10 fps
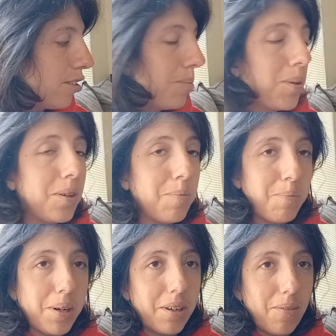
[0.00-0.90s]
community
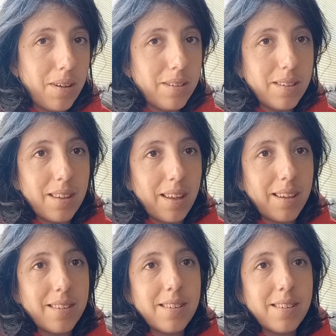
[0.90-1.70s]
buddy reads, and things.